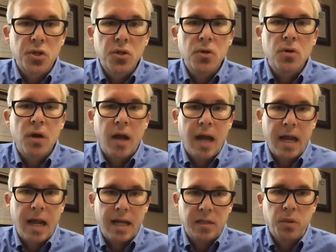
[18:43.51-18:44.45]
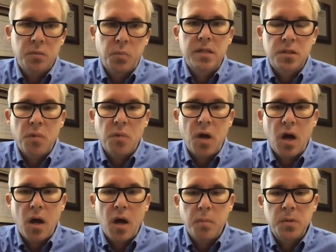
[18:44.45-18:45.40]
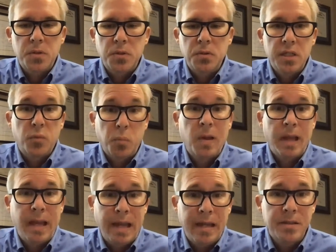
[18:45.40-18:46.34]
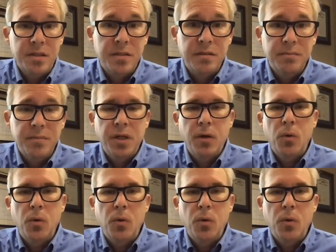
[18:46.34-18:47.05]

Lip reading: Act put into place and some opportunities for plans